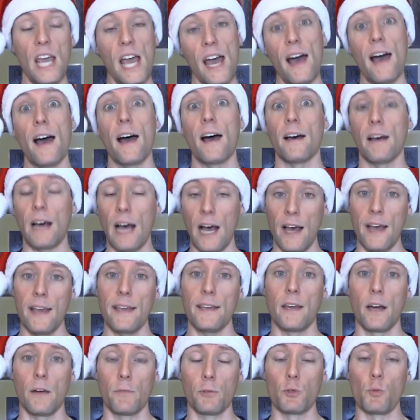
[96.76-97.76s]
Yeah,
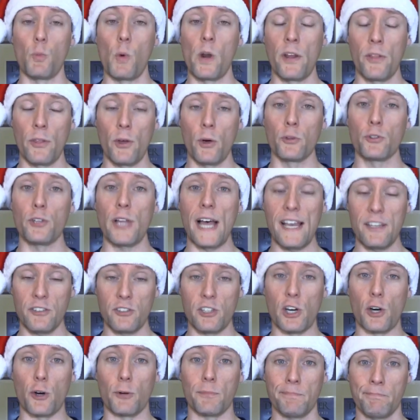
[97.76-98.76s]
I covered one of those
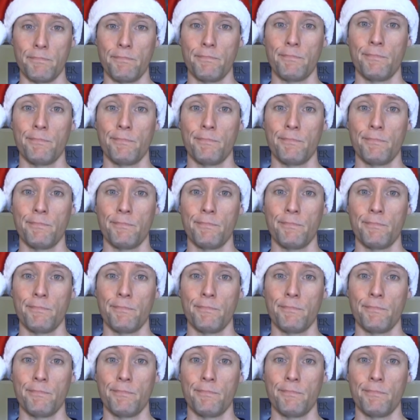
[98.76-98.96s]
last year.